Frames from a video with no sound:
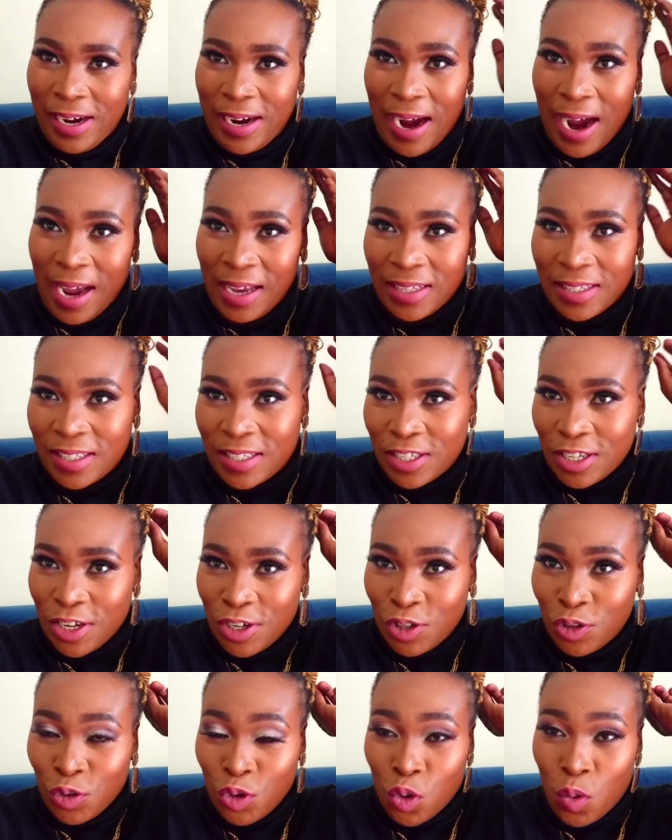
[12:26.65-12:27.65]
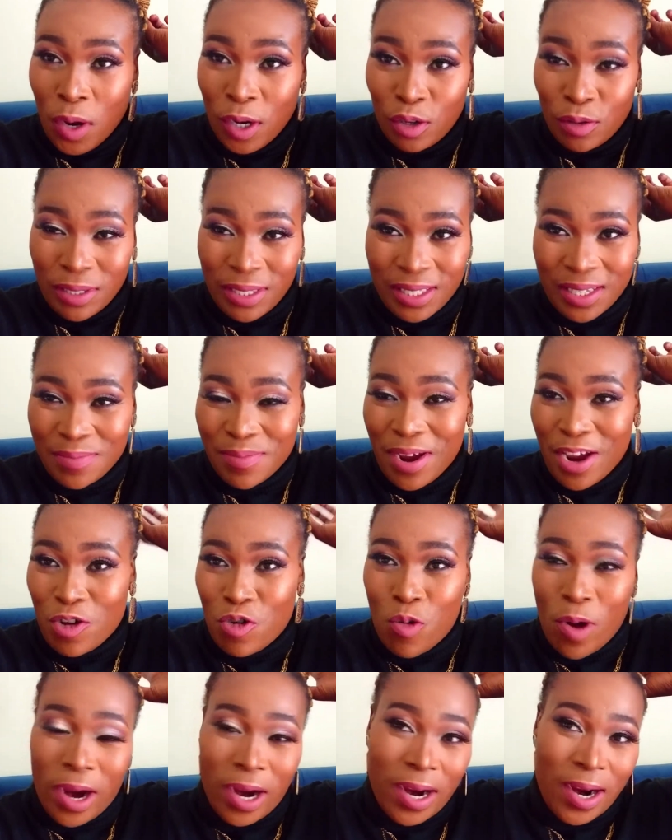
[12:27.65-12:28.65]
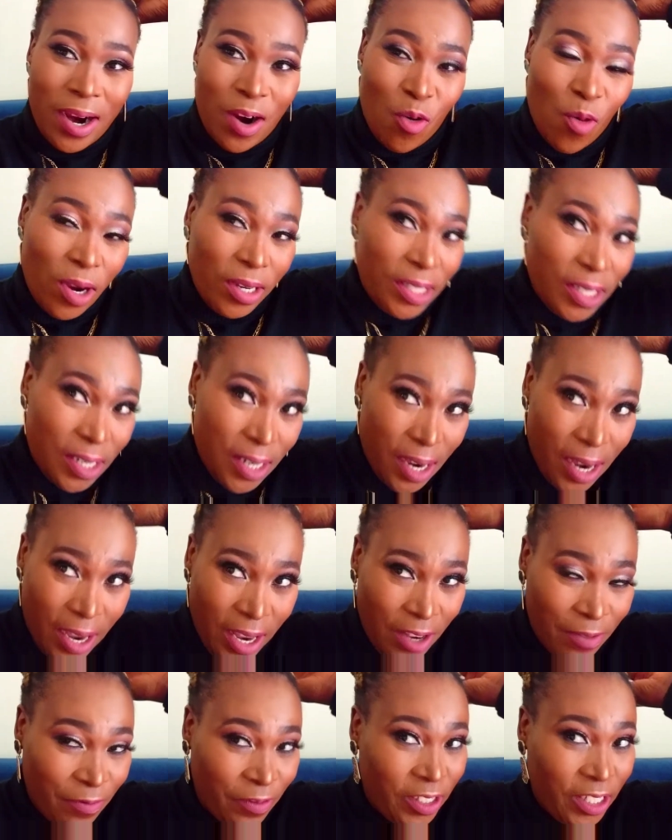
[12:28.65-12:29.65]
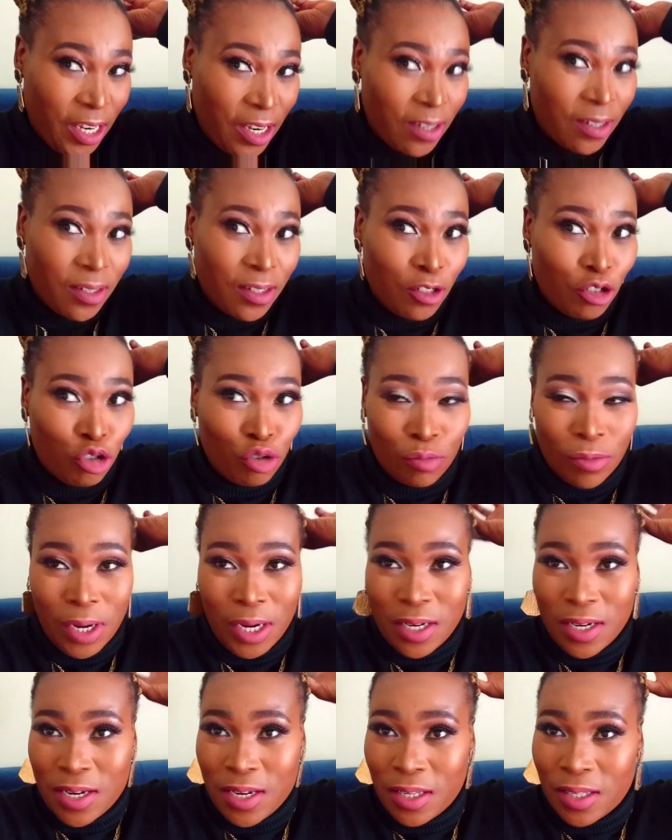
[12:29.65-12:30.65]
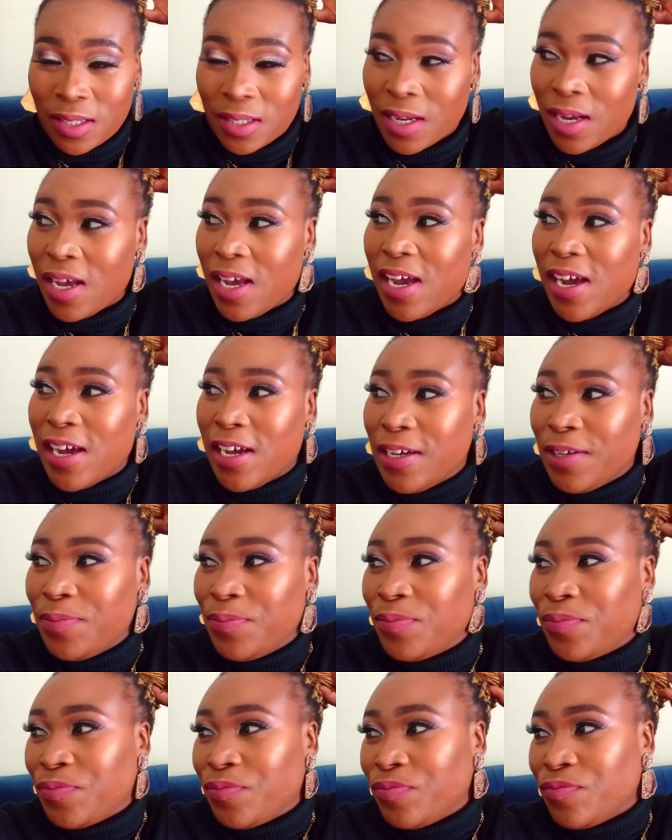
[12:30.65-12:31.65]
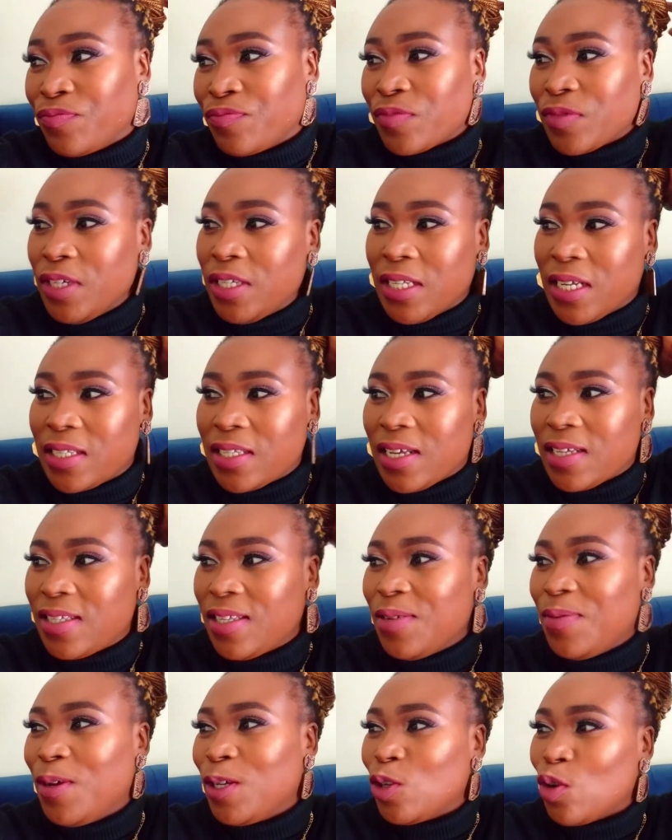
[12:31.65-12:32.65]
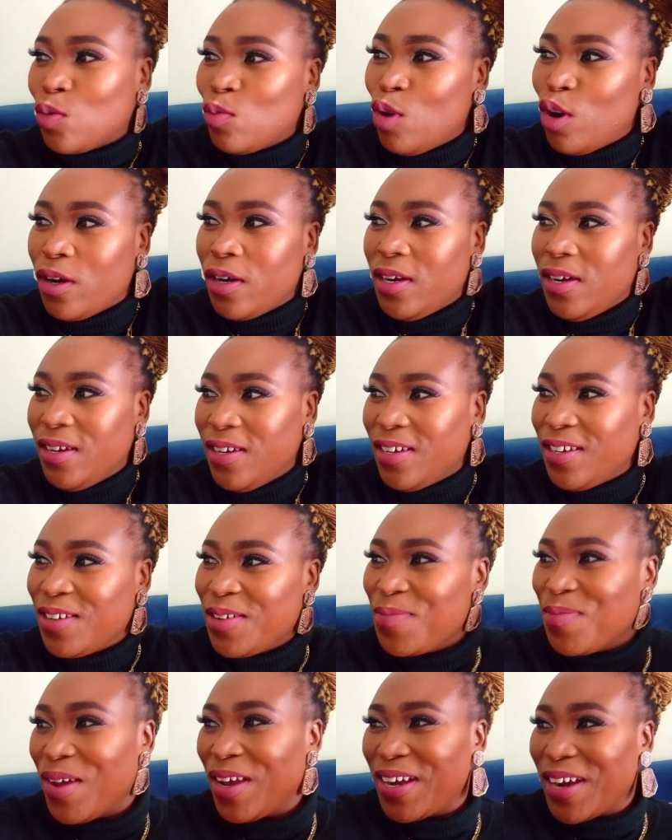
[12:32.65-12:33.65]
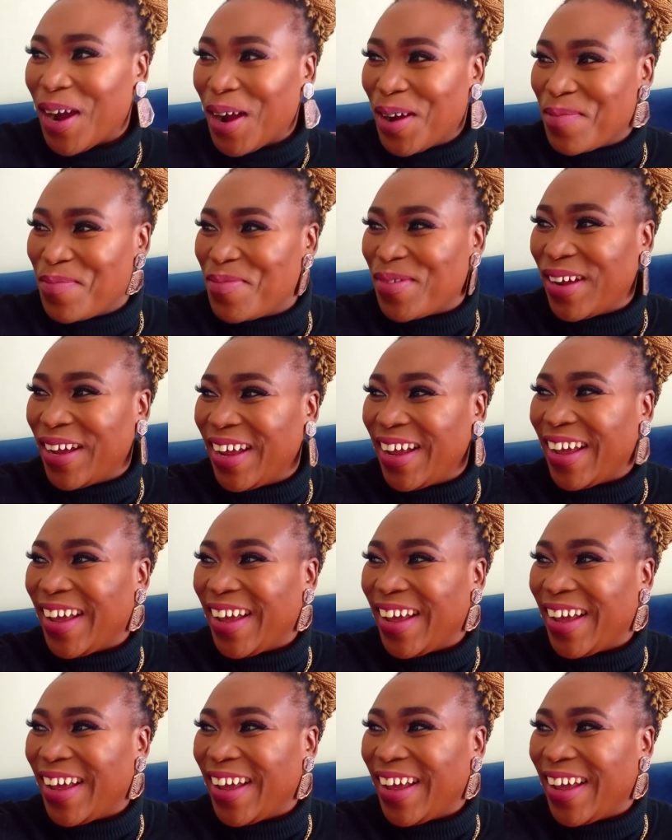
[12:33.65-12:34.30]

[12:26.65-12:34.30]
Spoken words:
Guys, do you want to see my work? What I have done to my knees? Is a sense of makeup.